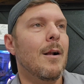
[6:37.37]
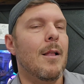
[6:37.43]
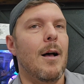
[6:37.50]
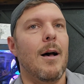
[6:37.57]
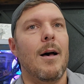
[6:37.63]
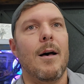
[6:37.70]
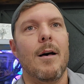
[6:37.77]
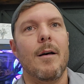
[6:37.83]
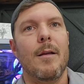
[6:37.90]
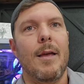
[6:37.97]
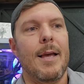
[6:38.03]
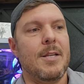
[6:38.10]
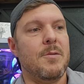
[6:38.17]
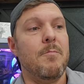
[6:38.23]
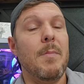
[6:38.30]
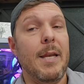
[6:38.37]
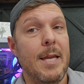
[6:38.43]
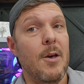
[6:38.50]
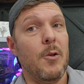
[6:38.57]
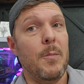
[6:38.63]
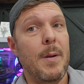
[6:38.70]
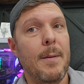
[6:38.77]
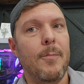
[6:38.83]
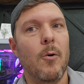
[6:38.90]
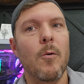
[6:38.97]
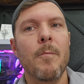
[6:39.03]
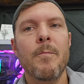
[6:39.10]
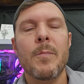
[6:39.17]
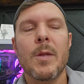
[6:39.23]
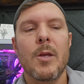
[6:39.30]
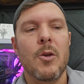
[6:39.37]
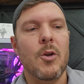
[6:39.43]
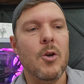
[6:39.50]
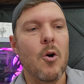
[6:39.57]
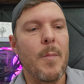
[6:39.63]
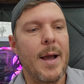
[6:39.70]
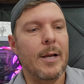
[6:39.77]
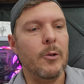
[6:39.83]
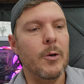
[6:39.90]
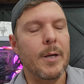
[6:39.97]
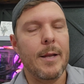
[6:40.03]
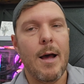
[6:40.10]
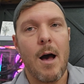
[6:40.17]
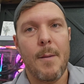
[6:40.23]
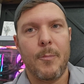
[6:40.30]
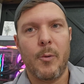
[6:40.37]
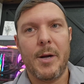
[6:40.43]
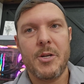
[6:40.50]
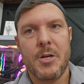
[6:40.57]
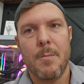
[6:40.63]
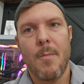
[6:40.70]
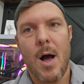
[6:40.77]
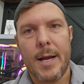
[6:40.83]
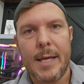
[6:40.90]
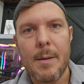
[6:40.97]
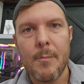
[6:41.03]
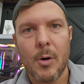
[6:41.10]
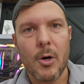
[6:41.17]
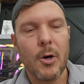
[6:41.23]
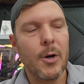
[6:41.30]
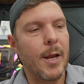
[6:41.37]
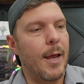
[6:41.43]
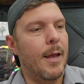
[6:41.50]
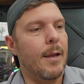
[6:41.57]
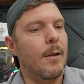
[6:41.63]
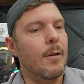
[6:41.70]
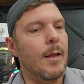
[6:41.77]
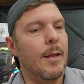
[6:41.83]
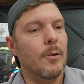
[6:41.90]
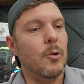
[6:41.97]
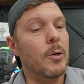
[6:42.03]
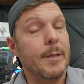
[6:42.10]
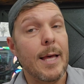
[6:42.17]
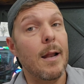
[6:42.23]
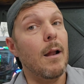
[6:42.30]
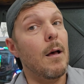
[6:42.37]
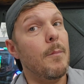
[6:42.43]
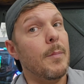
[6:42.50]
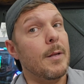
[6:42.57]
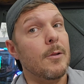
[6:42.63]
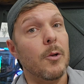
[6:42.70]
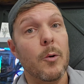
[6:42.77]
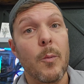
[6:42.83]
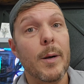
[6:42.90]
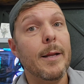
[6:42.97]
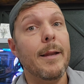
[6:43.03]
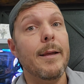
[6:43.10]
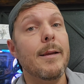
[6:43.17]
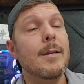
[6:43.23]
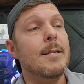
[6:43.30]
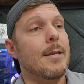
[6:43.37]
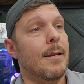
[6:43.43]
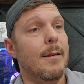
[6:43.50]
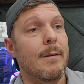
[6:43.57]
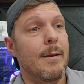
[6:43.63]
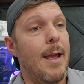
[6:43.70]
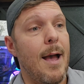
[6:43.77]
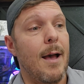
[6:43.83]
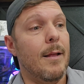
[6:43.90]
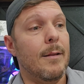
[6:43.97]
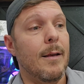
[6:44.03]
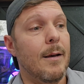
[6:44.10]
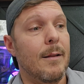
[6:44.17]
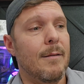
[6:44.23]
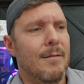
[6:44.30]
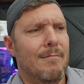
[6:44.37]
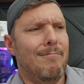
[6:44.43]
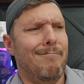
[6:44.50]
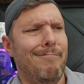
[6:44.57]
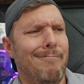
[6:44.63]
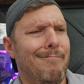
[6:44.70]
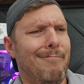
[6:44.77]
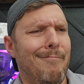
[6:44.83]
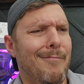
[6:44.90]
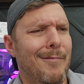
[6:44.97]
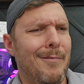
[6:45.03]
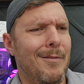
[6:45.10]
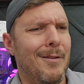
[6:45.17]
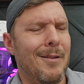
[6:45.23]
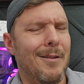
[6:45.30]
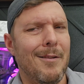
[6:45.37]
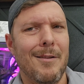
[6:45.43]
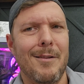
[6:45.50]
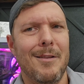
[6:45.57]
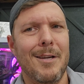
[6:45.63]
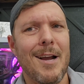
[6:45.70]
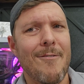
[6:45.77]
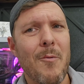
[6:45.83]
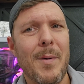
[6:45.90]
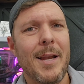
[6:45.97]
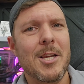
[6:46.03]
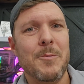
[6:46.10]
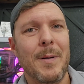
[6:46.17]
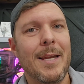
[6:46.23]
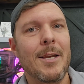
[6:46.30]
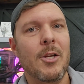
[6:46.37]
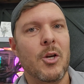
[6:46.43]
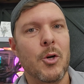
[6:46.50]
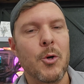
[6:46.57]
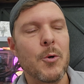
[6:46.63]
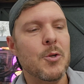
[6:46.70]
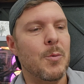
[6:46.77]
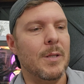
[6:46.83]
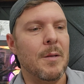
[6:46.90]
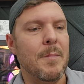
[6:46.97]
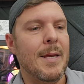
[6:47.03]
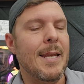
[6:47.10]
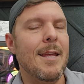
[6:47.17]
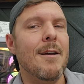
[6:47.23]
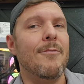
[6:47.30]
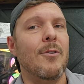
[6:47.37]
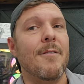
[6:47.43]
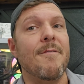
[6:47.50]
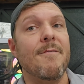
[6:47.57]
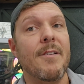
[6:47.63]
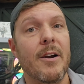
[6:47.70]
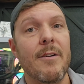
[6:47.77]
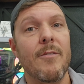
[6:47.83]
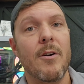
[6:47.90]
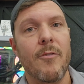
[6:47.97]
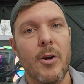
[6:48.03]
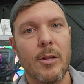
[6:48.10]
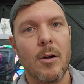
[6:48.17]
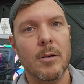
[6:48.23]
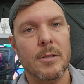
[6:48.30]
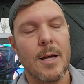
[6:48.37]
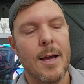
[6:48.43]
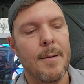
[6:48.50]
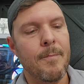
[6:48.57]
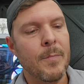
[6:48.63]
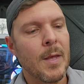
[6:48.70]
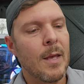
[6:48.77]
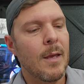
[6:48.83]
as many other people. You can go back and look at Operation Mockingbird and look that up and look what it is. And yeah, the government has been in cahoots with the media for a very, very, very long time.